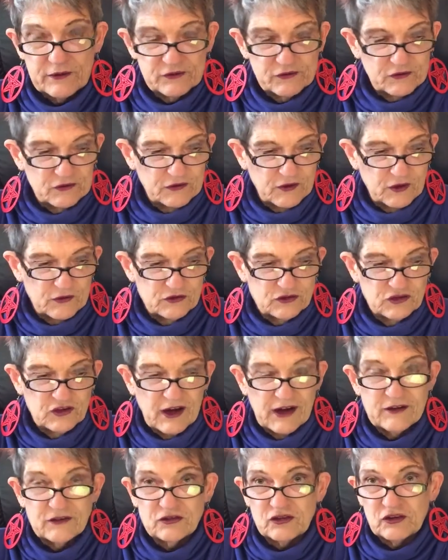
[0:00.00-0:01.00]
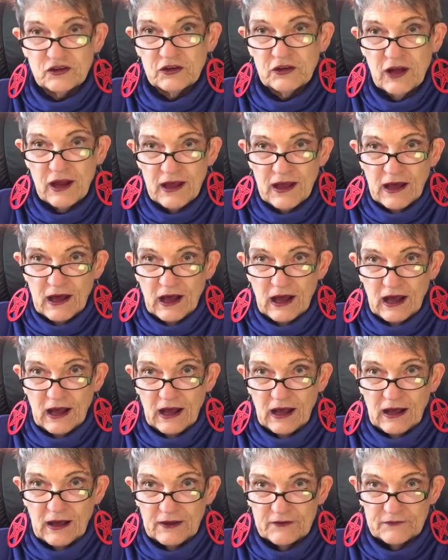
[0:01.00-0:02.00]
Association,
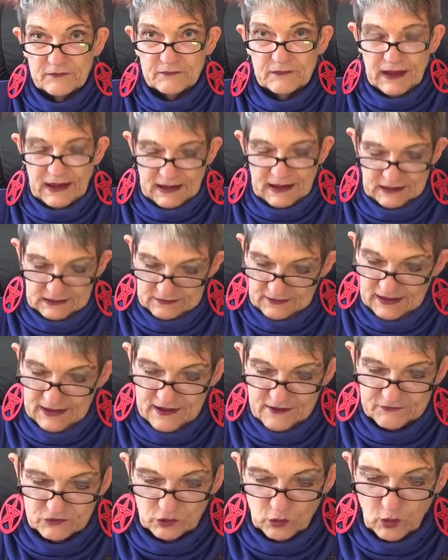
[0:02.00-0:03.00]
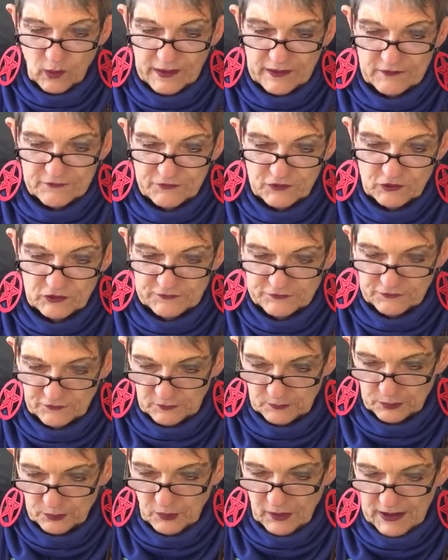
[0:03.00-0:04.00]
and they have quite a few
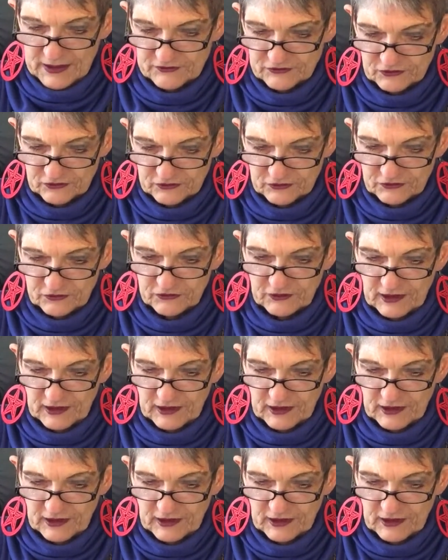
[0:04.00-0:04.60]
different prizes,